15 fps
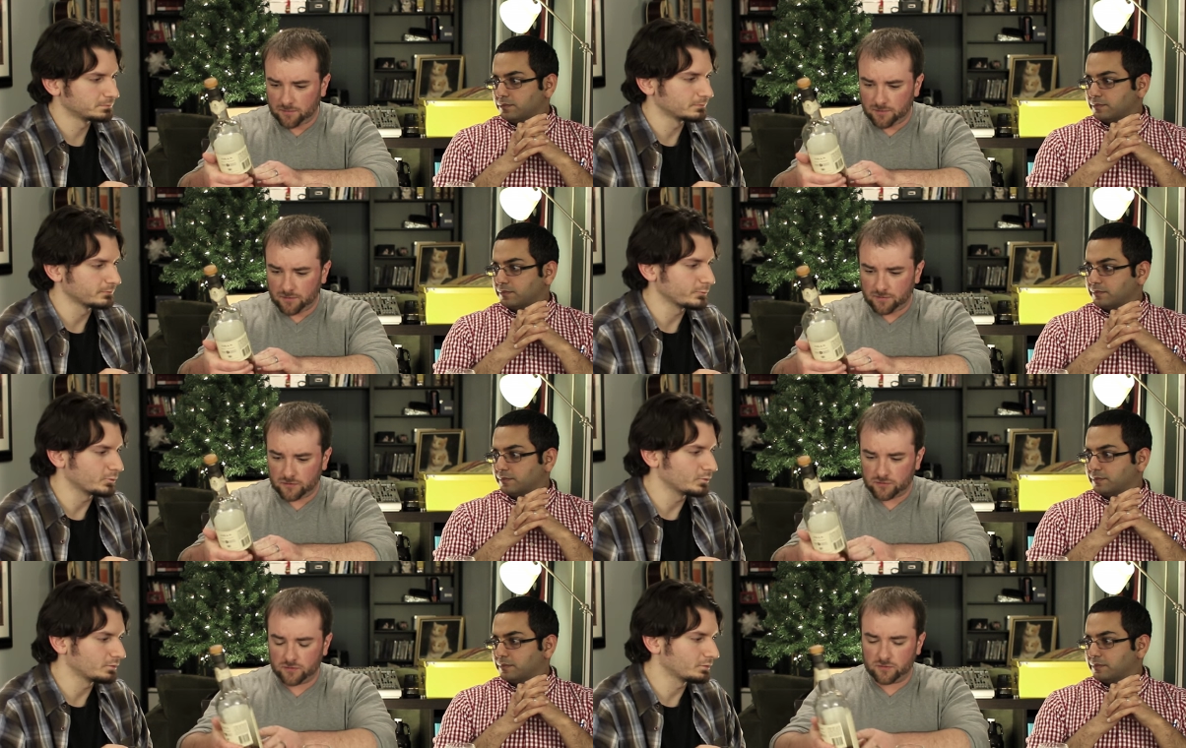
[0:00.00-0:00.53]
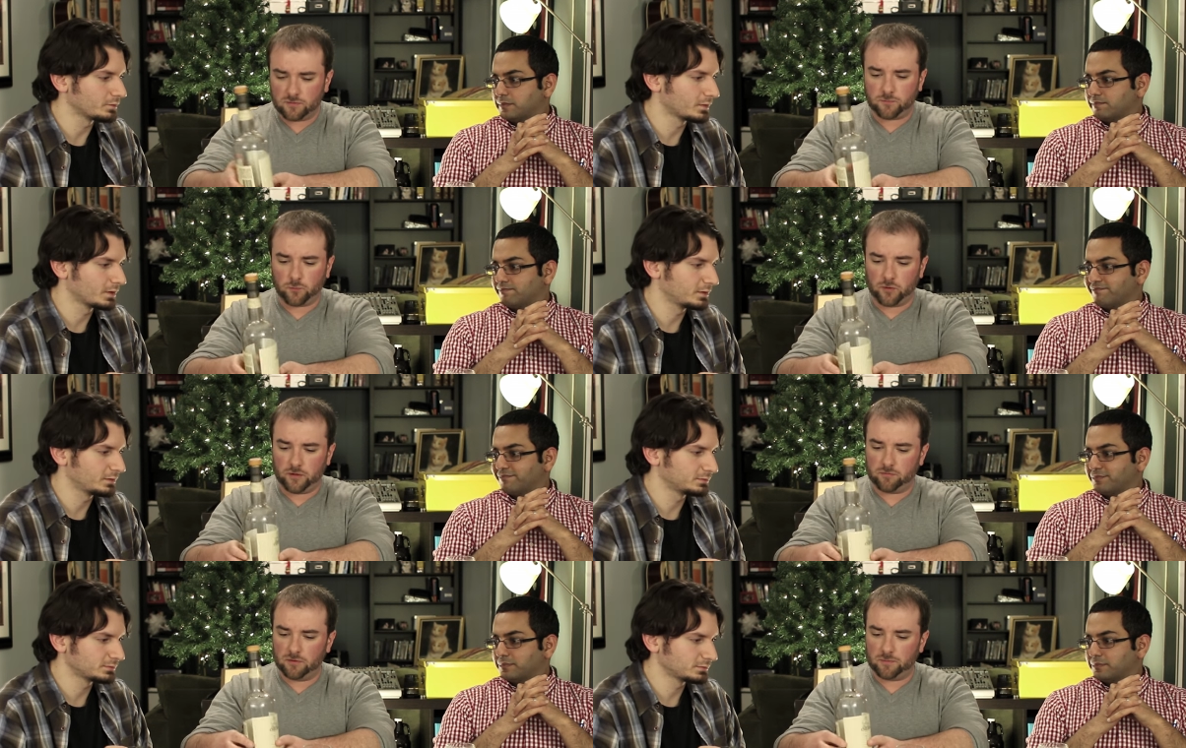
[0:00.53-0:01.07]
Speaker 1: A B V? So this is
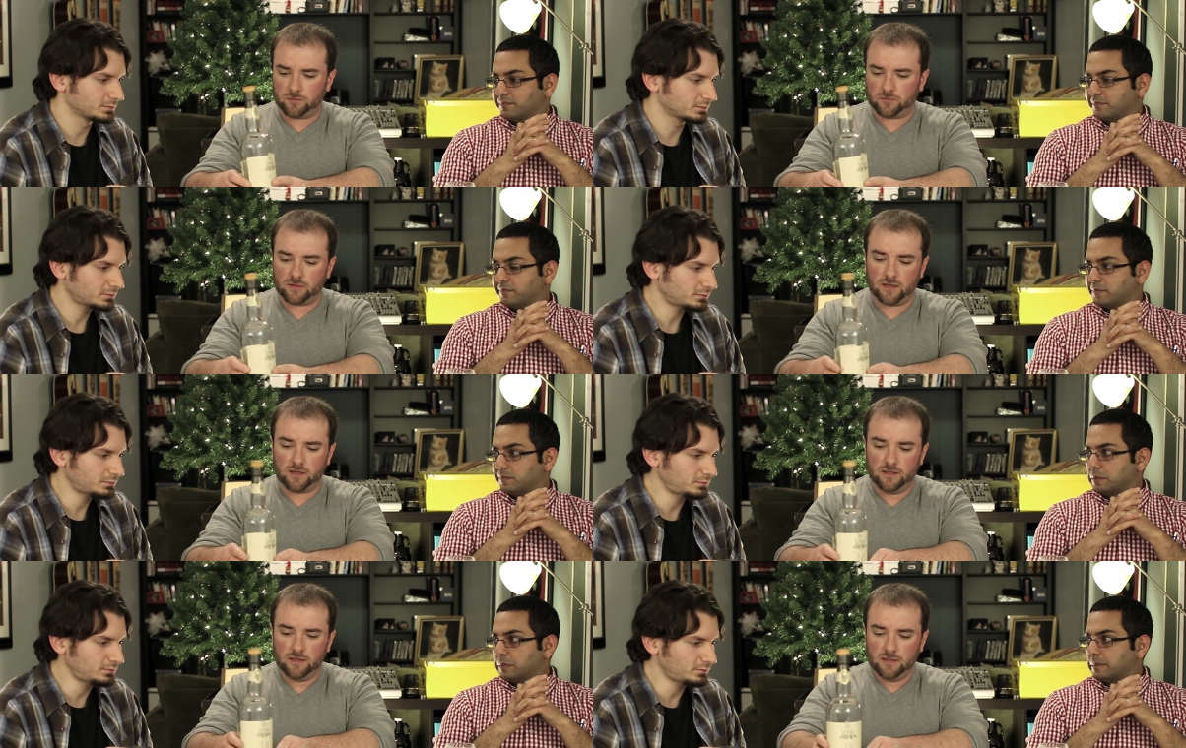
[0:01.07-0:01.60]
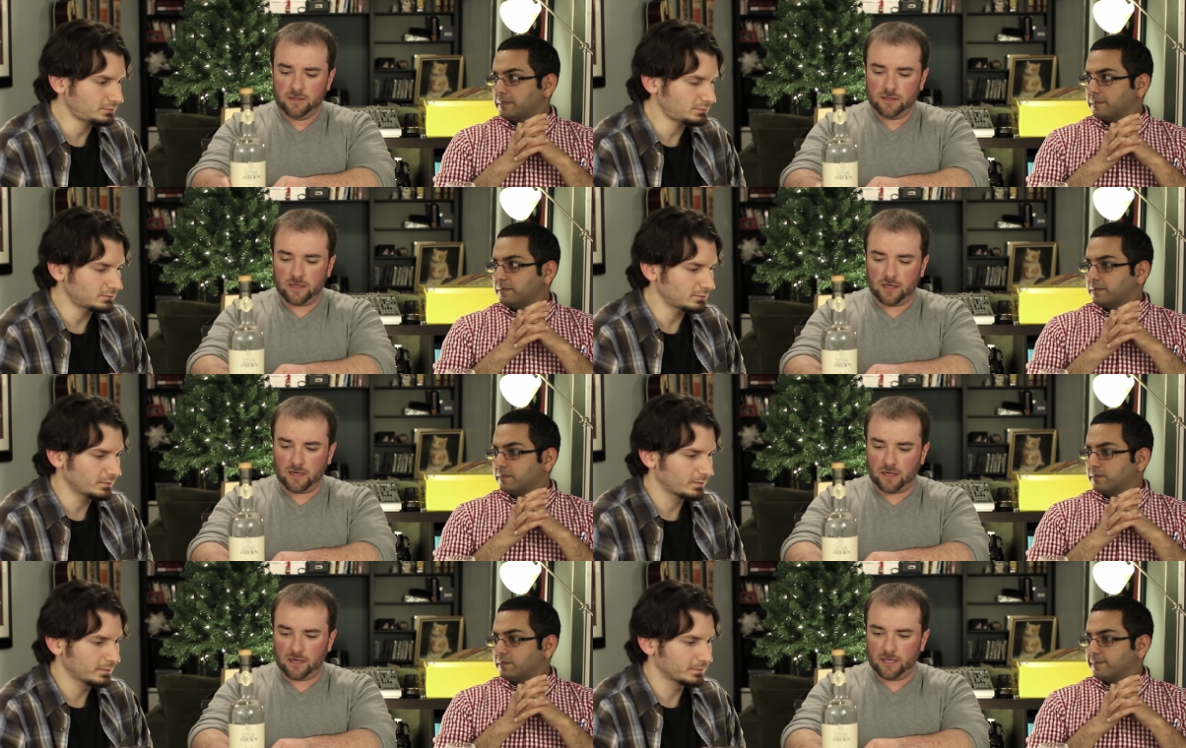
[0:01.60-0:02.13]
forty-three percent
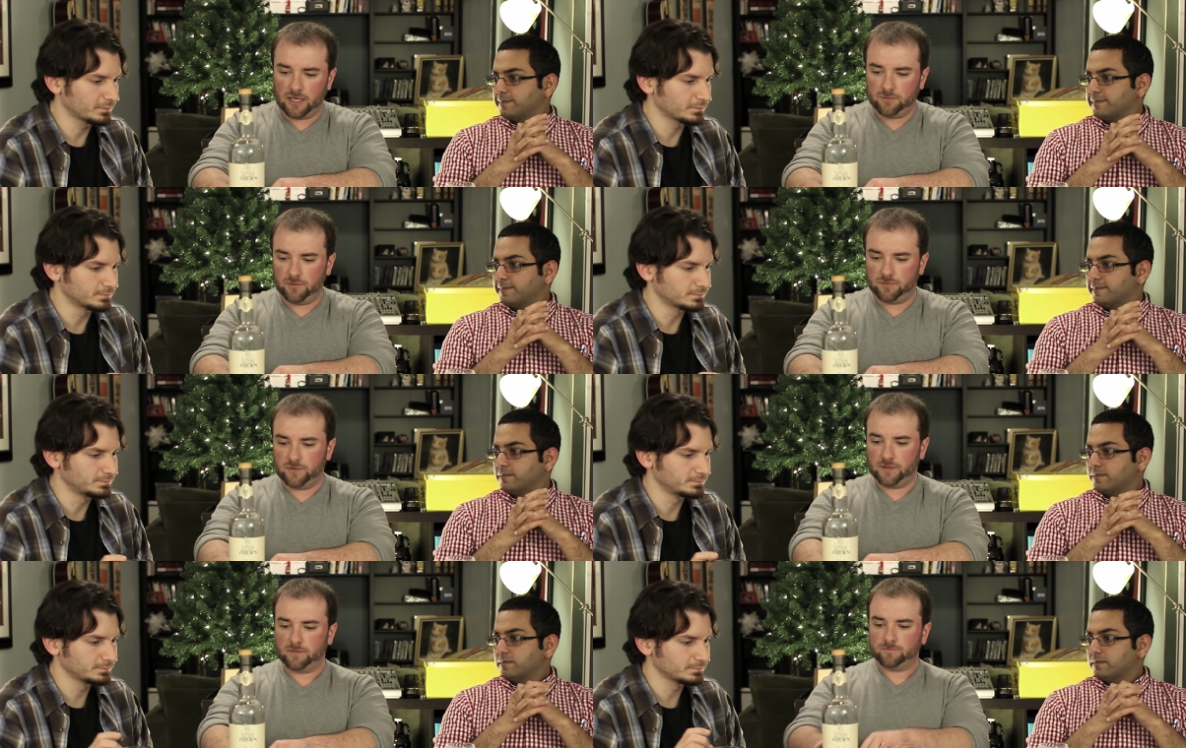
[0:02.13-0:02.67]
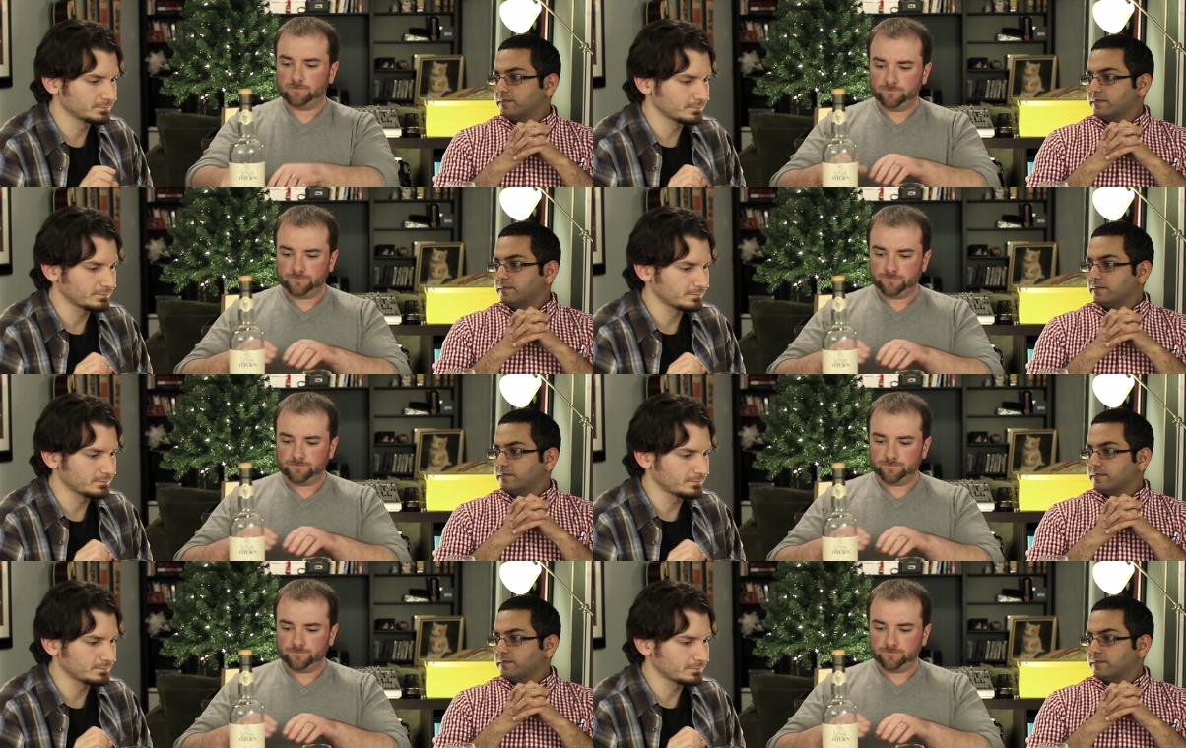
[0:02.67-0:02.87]
uh, A B V.